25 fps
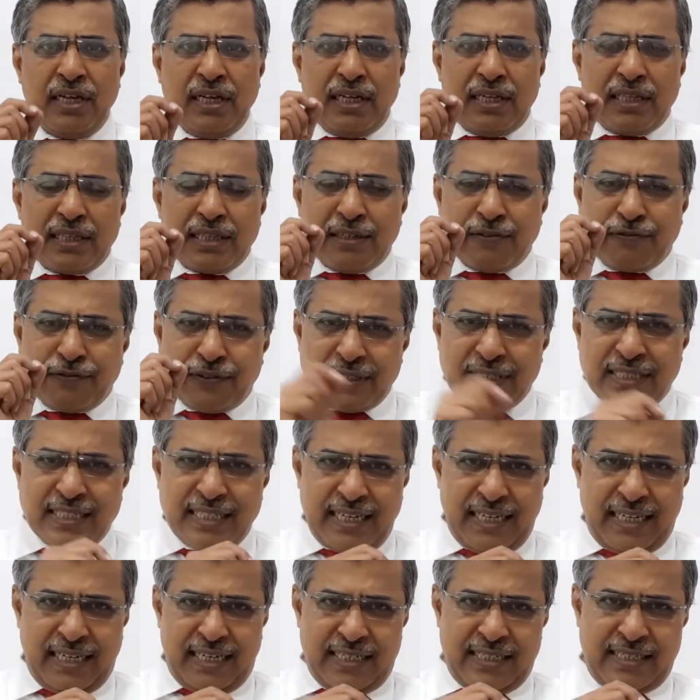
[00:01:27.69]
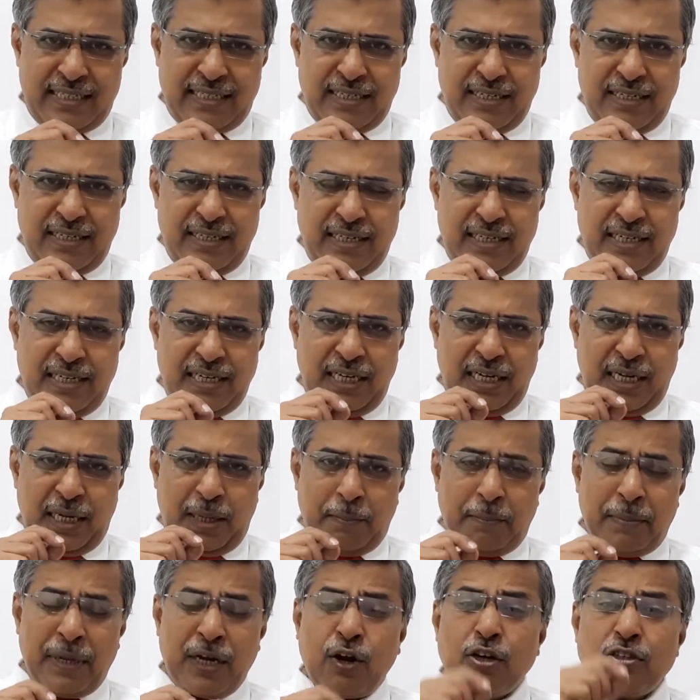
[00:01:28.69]
The first thing is,
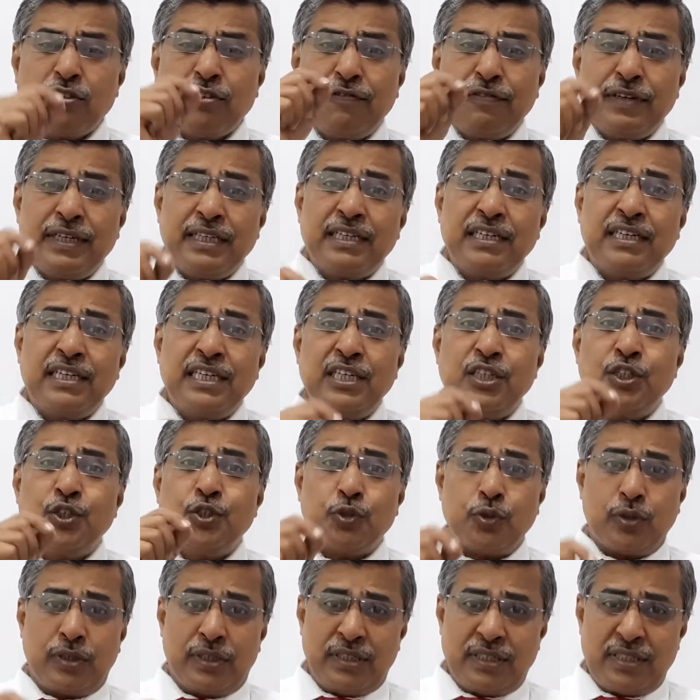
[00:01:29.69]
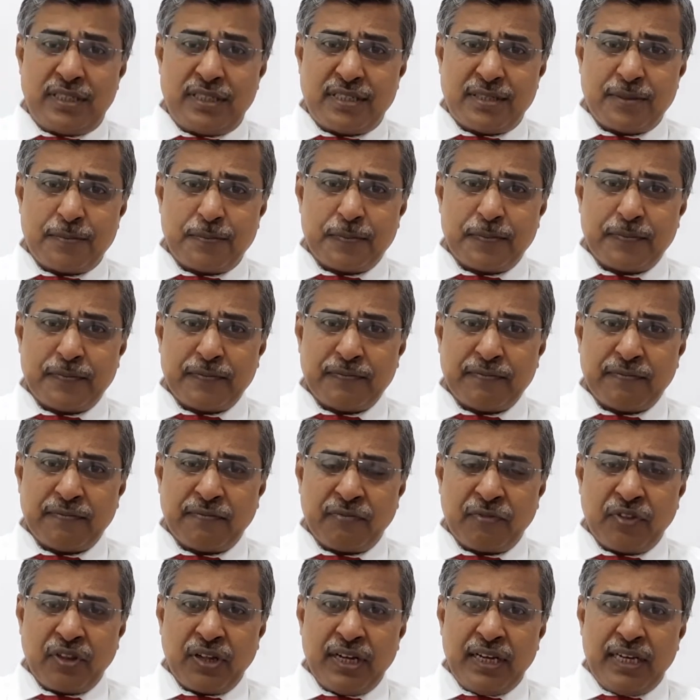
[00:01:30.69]
because of increased sugars,
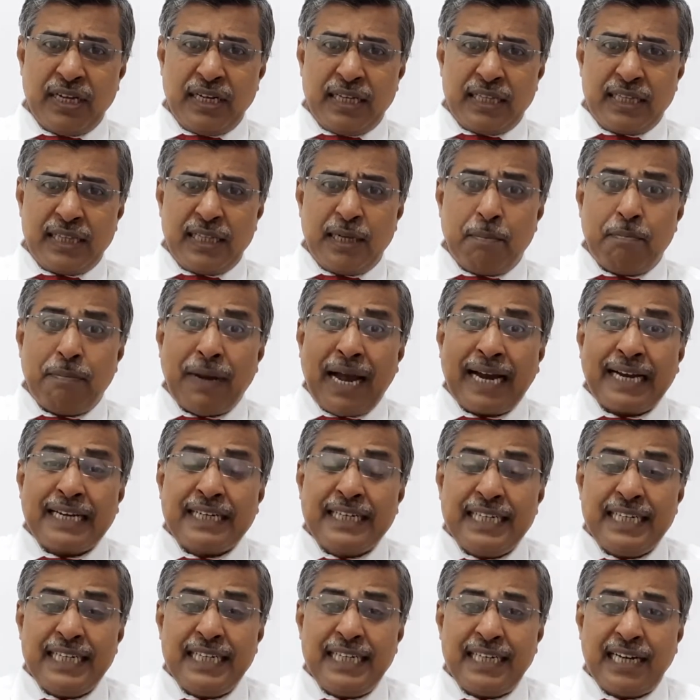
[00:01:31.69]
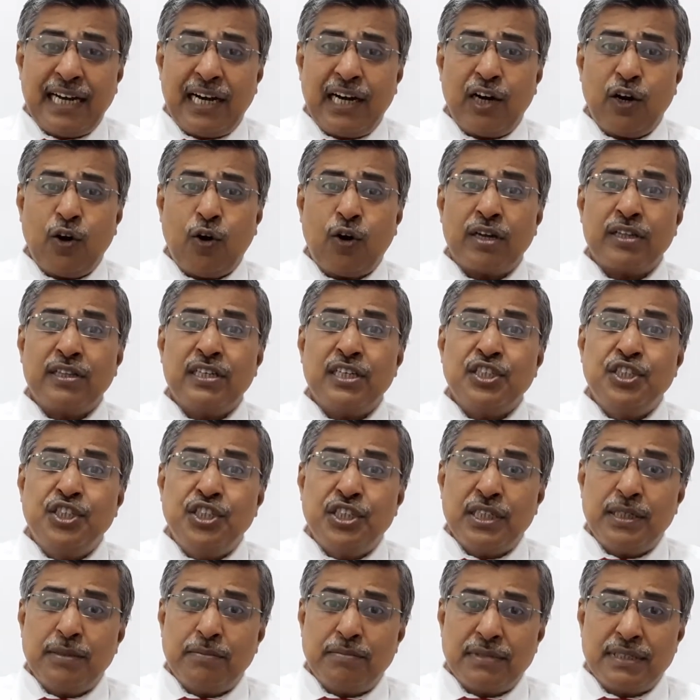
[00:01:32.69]
the bacteria or the
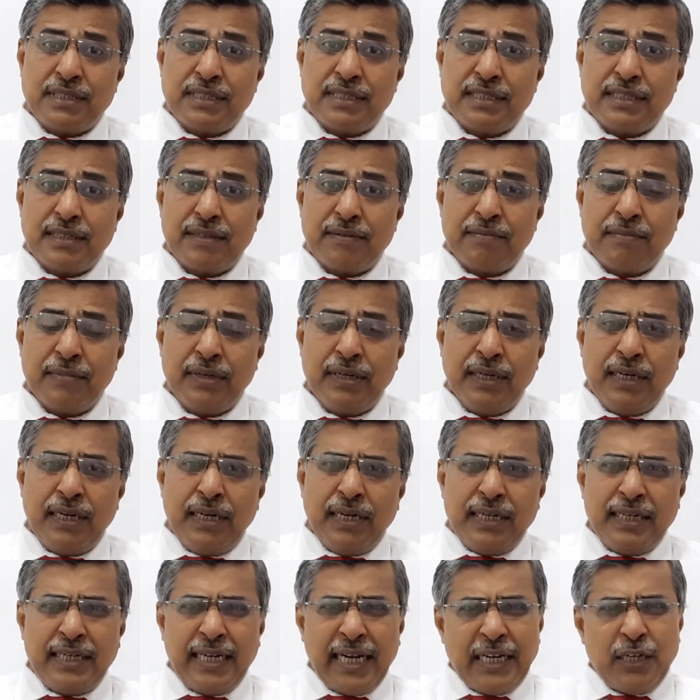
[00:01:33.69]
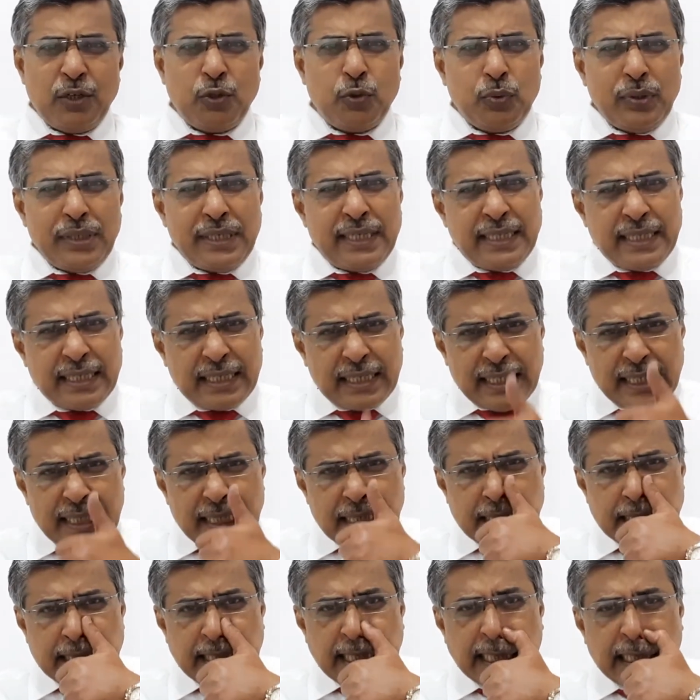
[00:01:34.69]
germs tend to
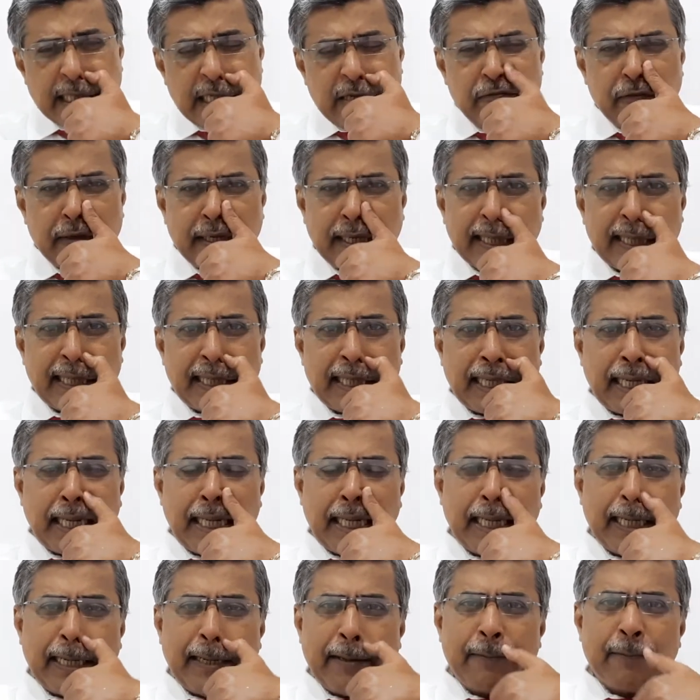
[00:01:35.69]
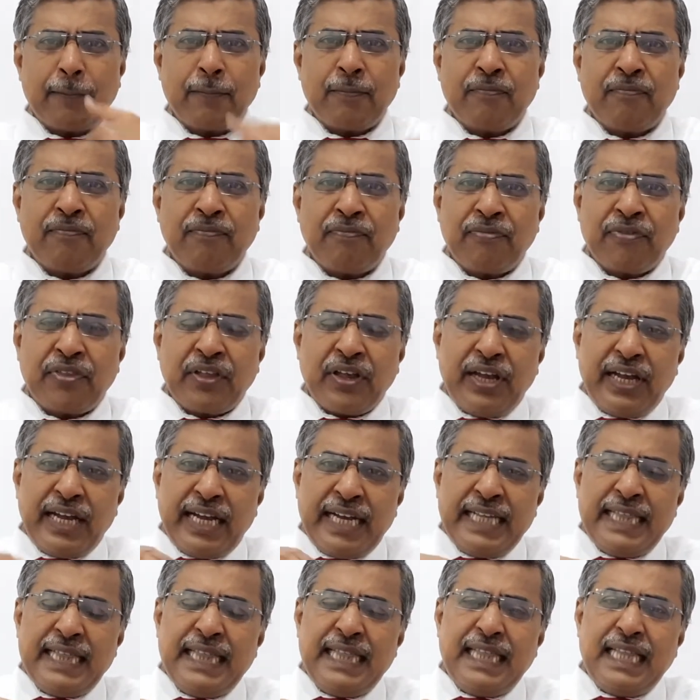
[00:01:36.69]
increase significantly
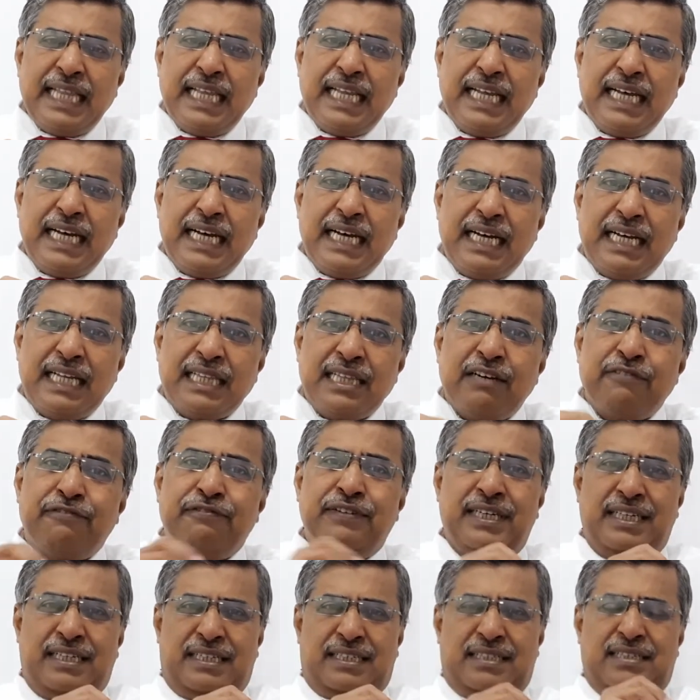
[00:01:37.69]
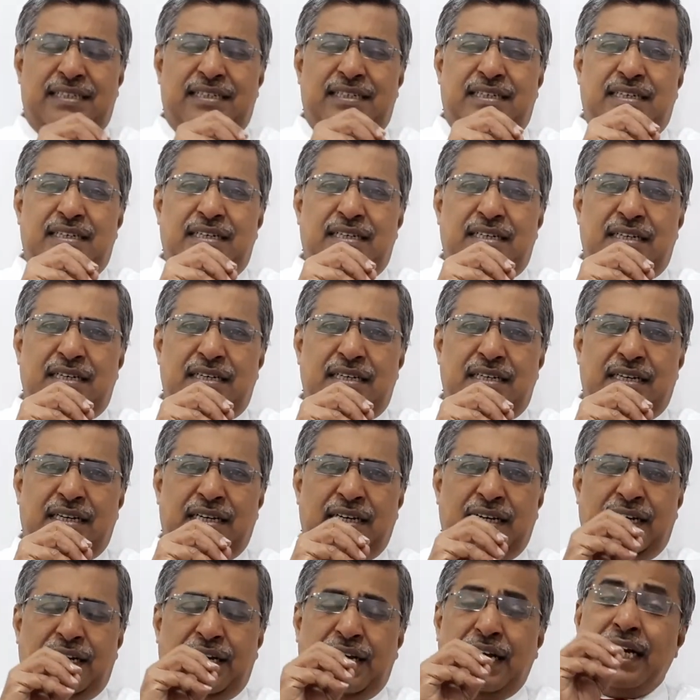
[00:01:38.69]
in the feet.
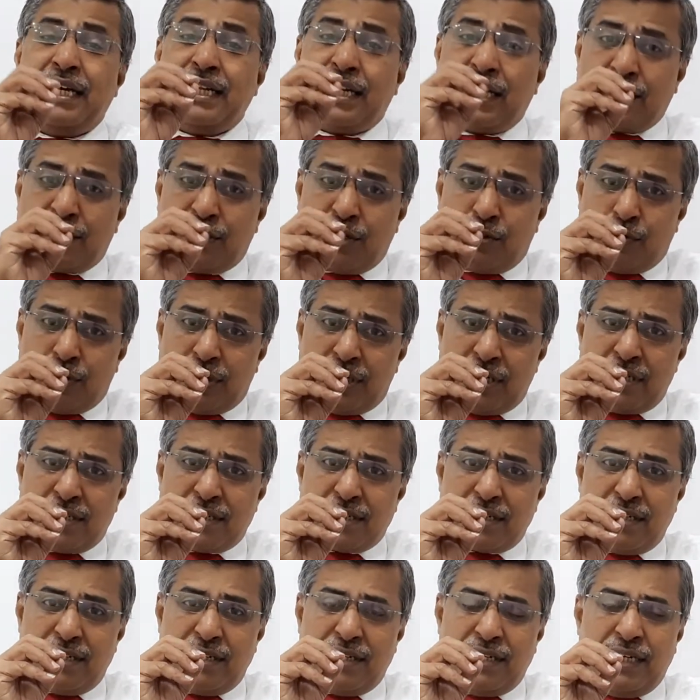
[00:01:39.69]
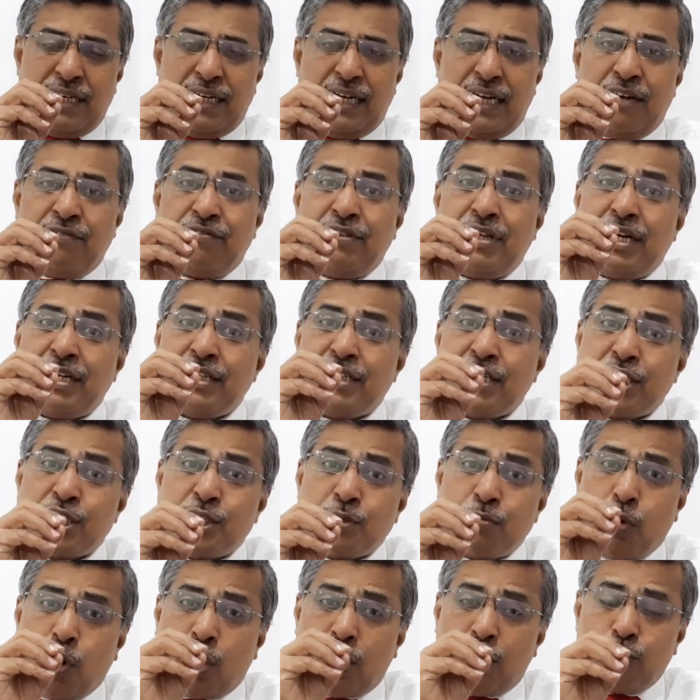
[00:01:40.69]
In other words, if there is a
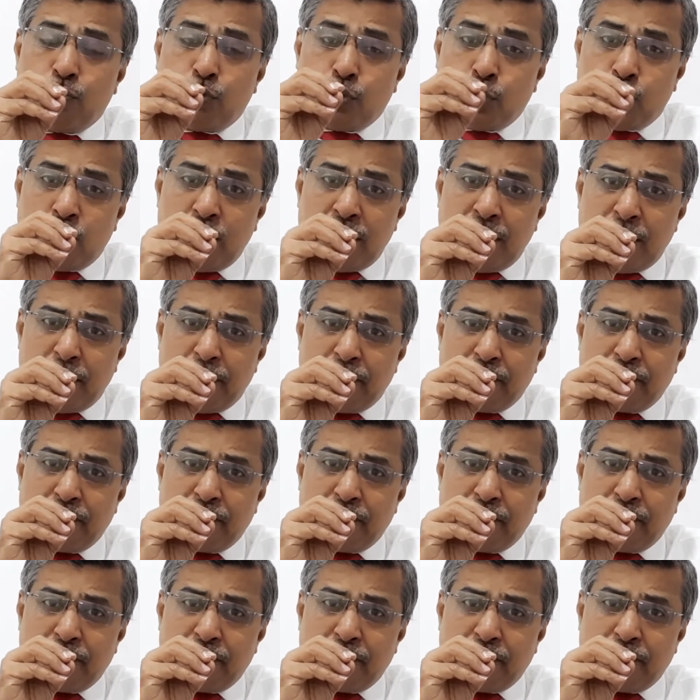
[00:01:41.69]
small wound,